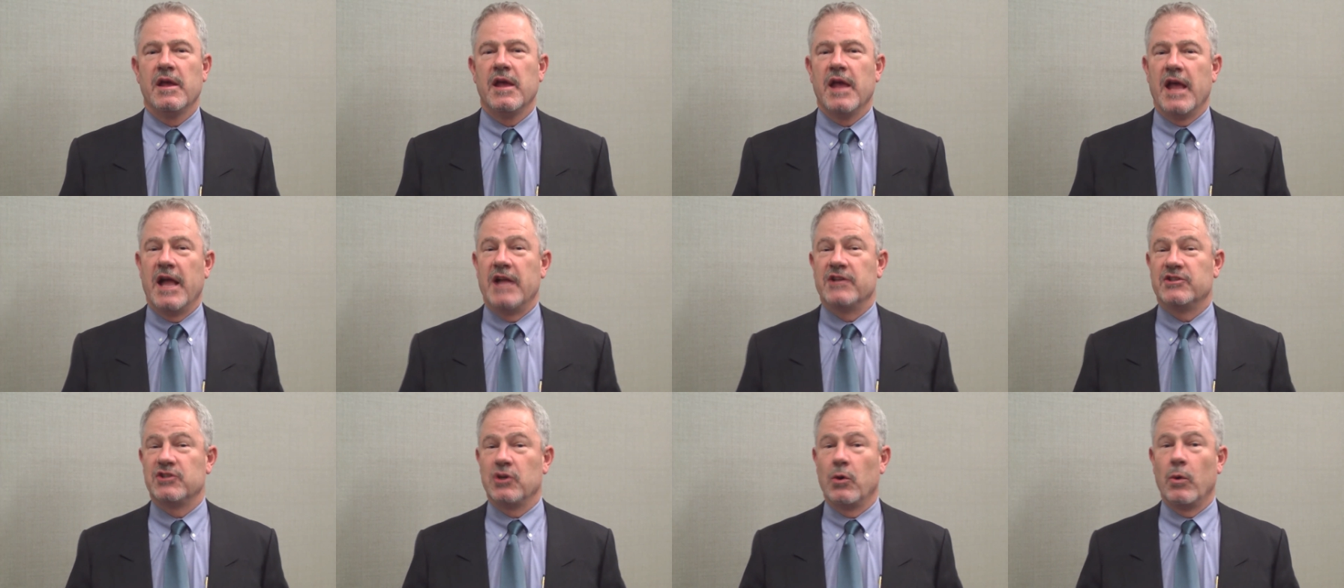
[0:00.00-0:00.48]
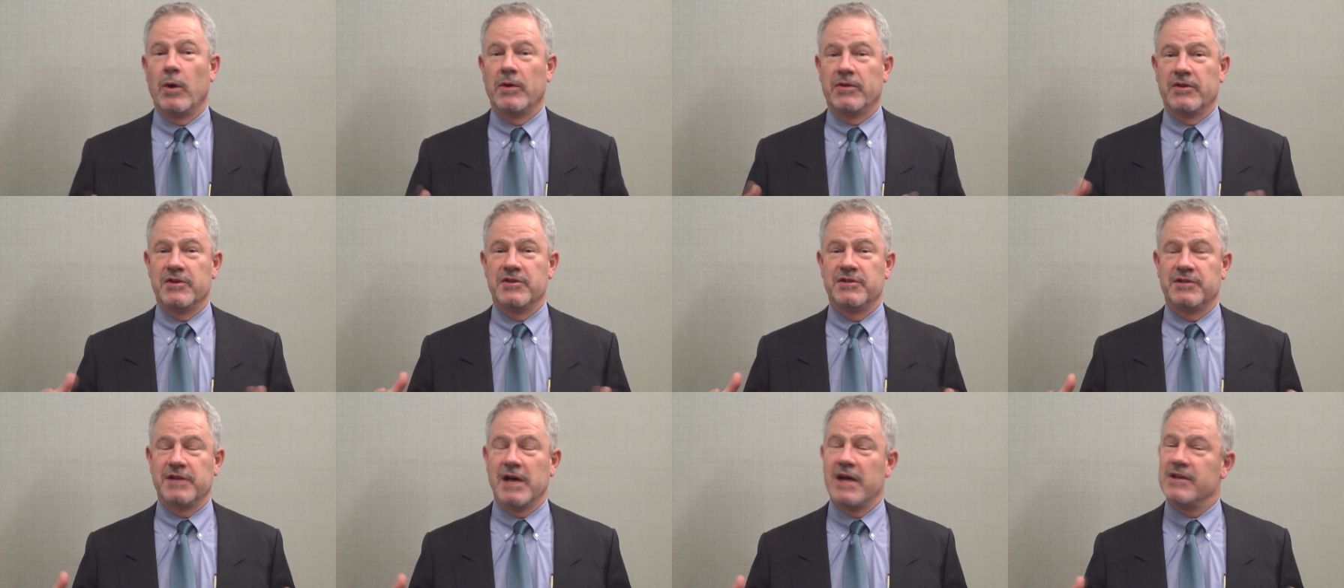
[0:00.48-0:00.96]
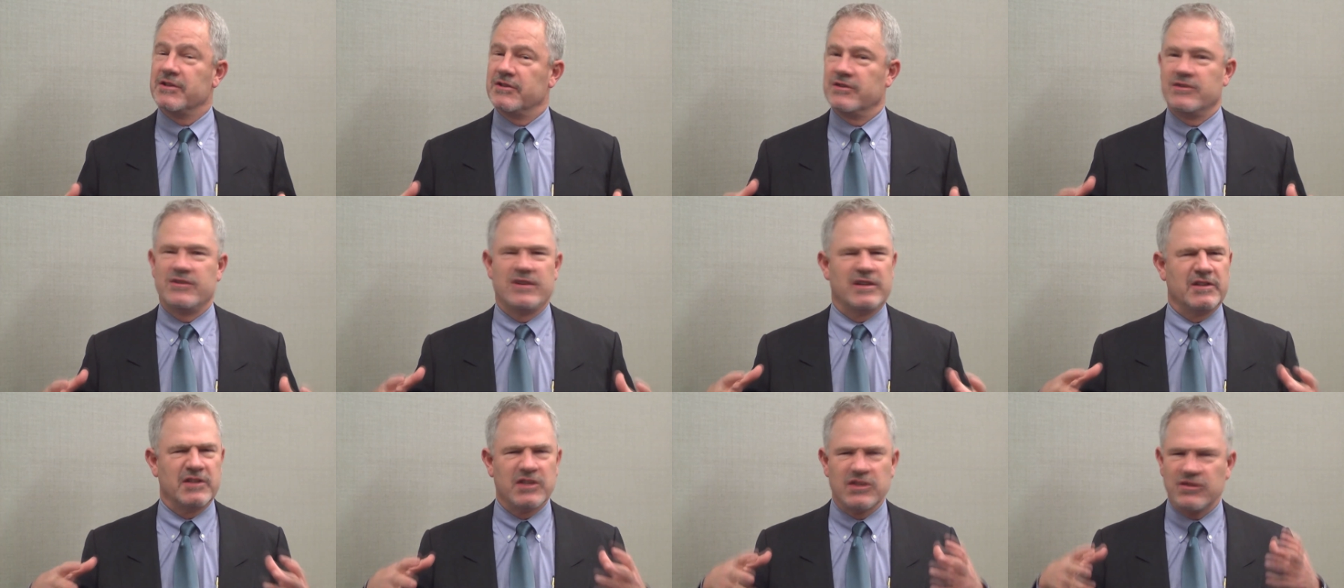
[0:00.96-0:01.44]
And so what this does is
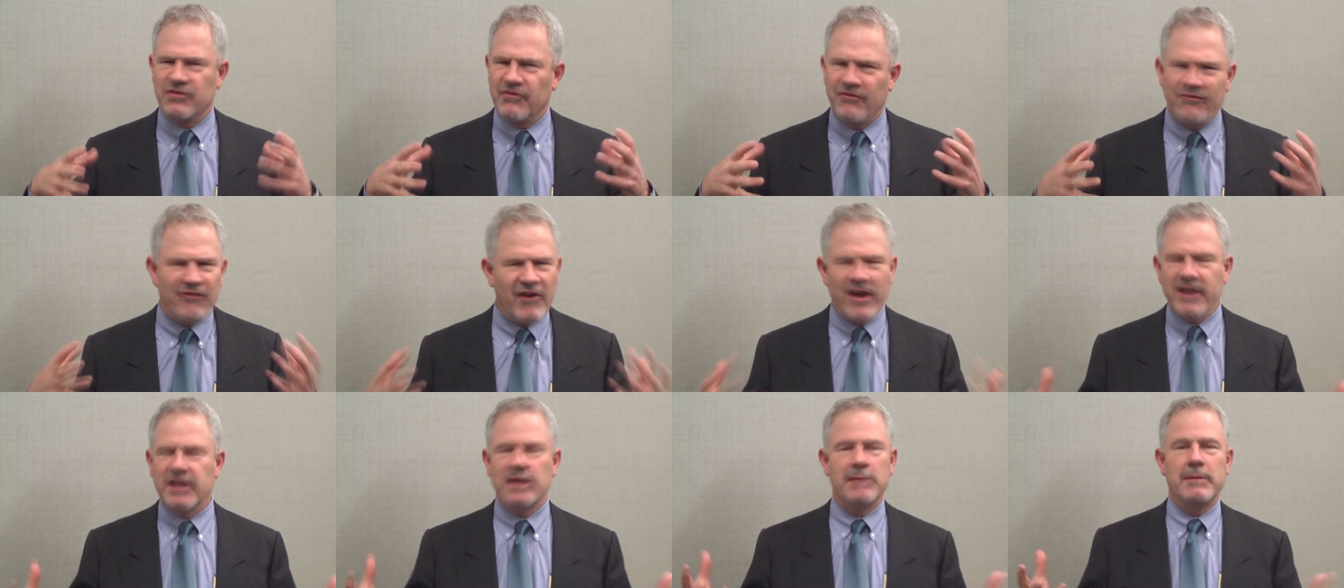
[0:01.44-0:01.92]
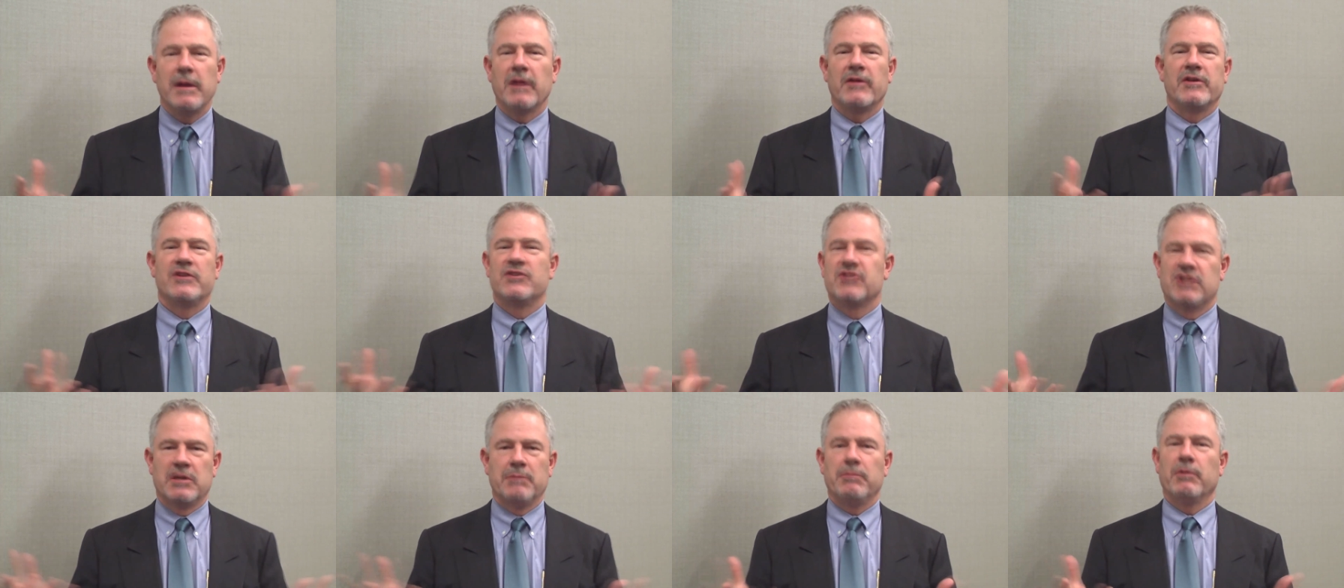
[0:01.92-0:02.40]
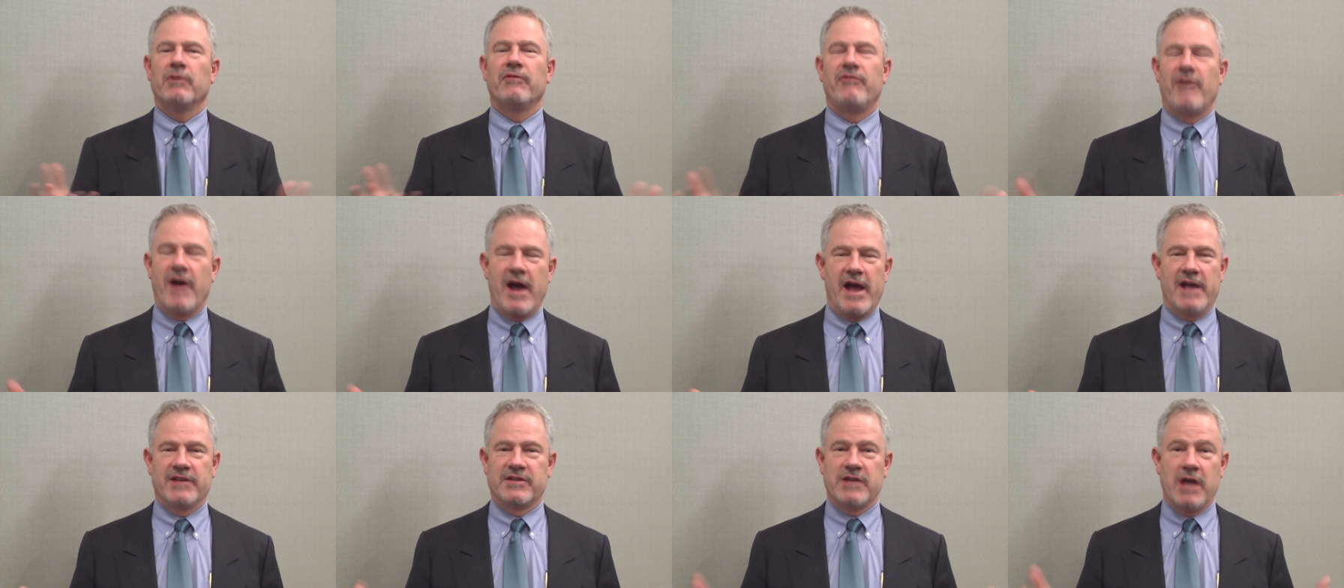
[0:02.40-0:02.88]
it just fundamentally
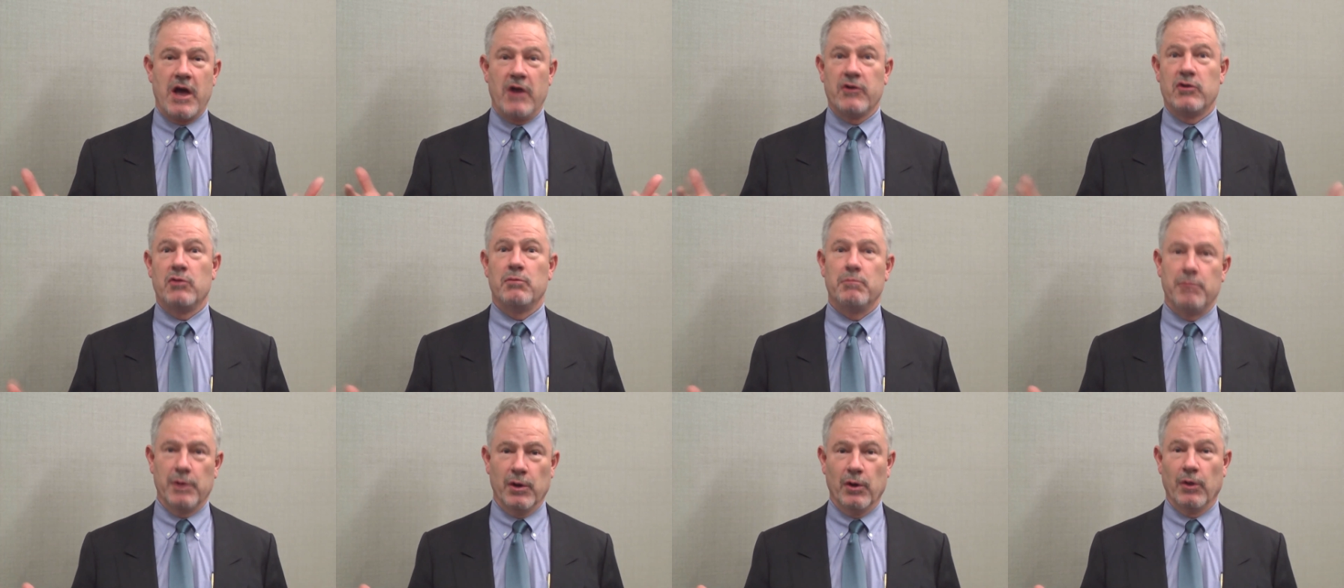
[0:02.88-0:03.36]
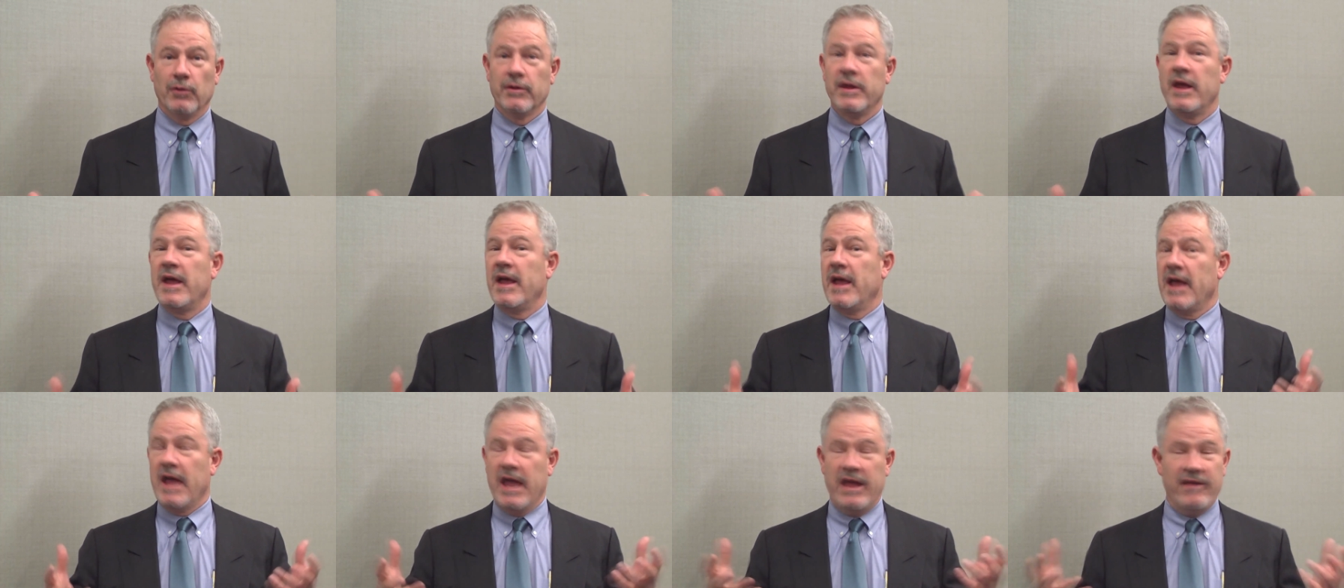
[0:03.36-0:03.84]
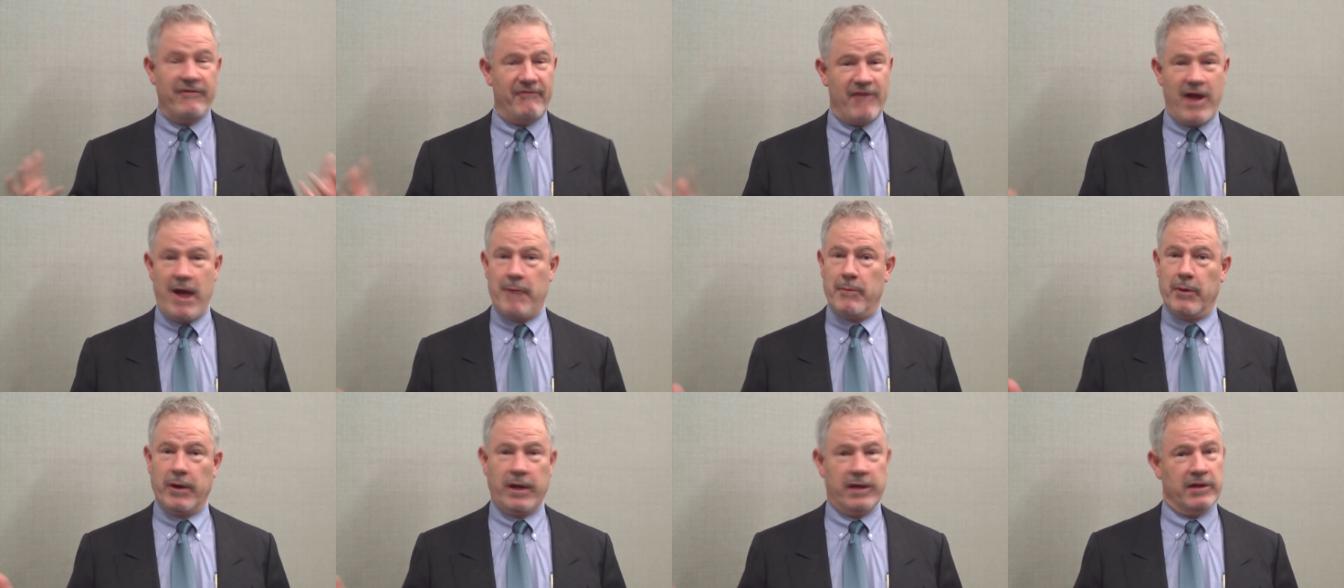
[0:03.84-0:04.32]
simplifies how you build a
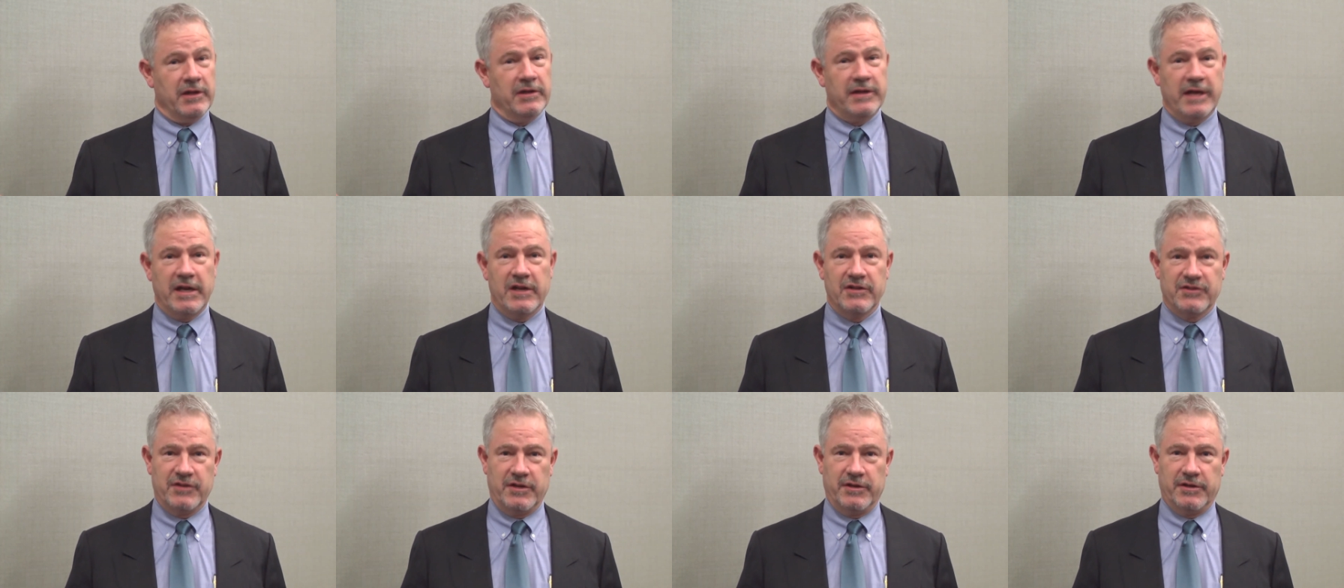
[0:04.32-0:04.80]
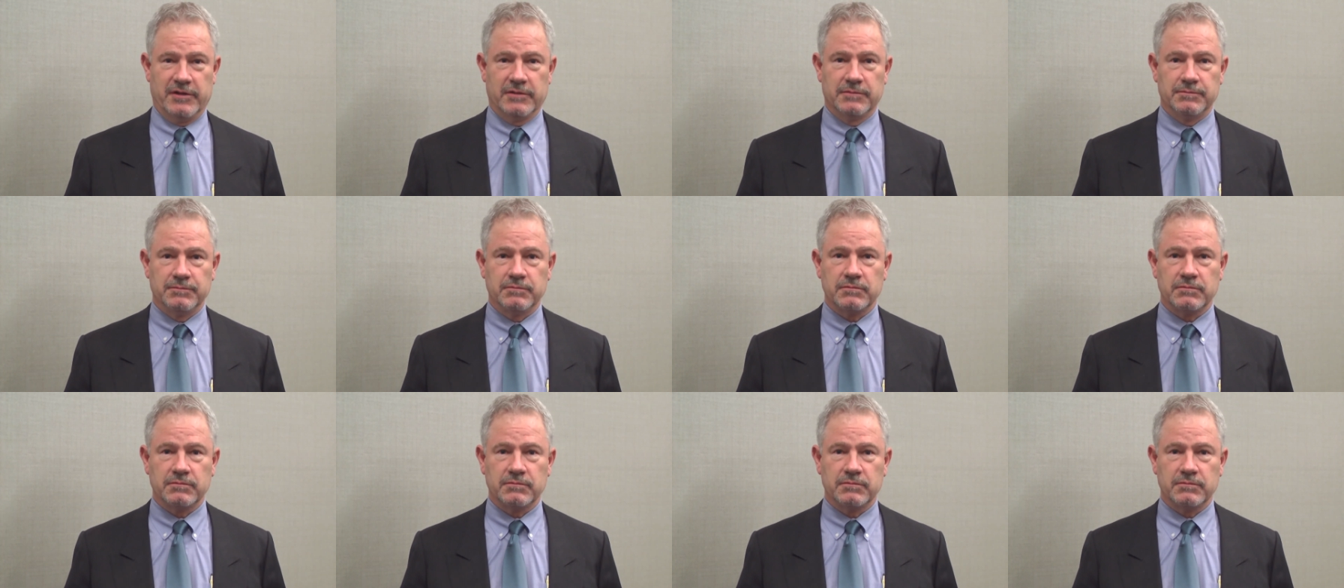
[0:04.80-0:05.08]
fabric in the data center.